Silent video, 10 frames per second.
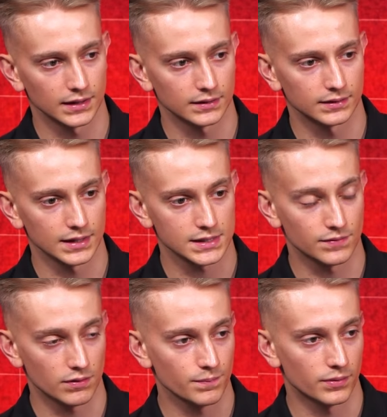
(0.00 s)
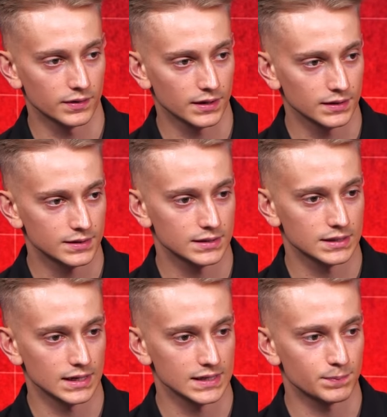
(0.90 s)
that's very
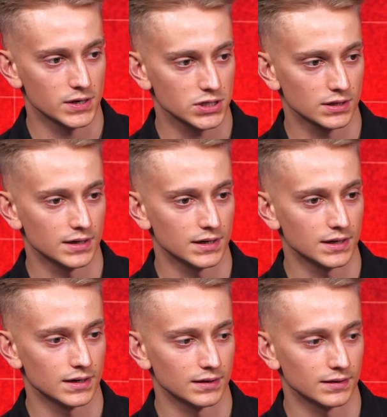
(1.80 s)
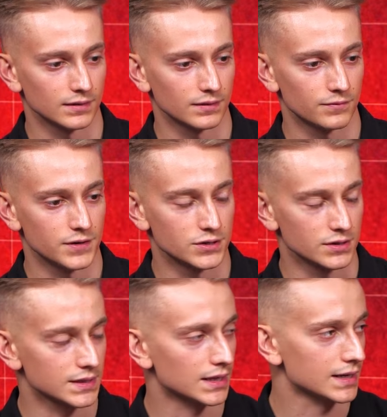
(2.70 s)
important, especially in
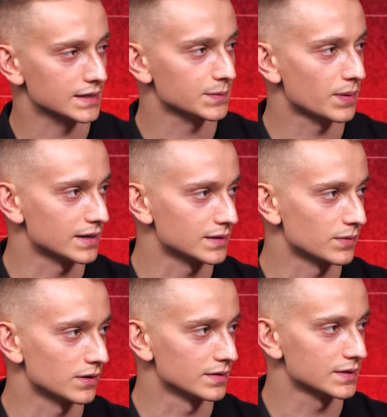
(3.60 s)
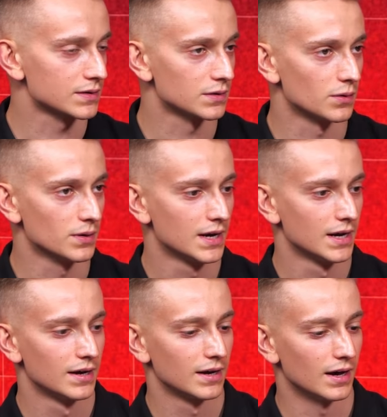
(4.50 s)
features like Suspense, because
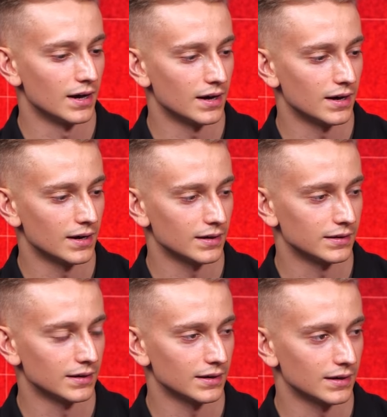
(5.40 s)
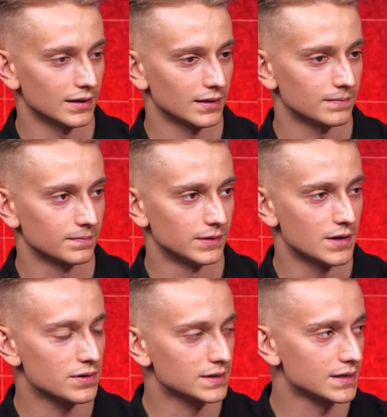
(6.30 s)
the
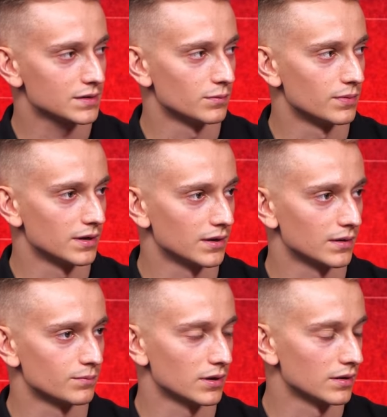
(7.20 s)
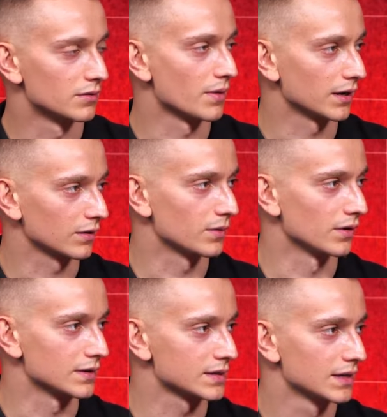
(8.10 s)
differences could be pretty dramatic, to be honest.